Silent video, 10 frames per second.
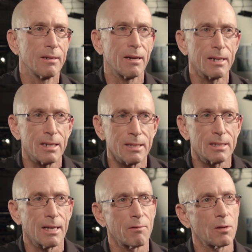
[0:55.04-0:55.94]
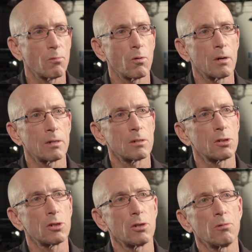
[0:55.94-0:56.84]
1971
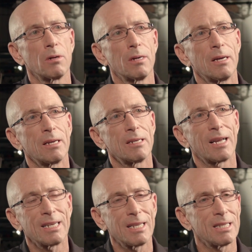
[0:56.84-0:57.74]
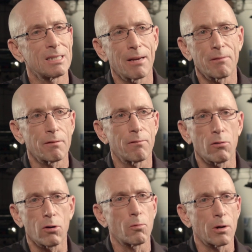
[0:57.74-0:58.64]
to
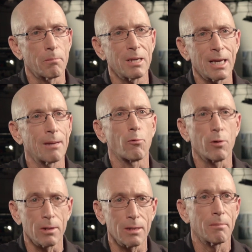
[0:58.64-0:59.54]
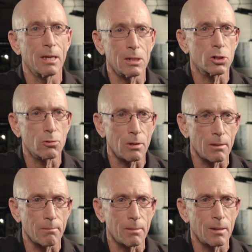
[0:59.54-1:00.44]
1974 where it became really
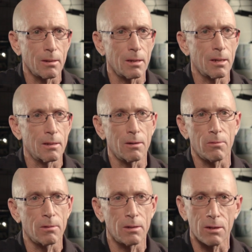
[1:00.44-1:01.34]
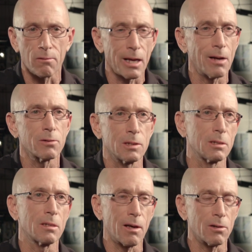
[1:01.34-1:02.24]
mainstream and there were you know
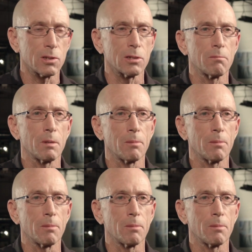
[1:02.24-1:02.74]
thousands and thousands of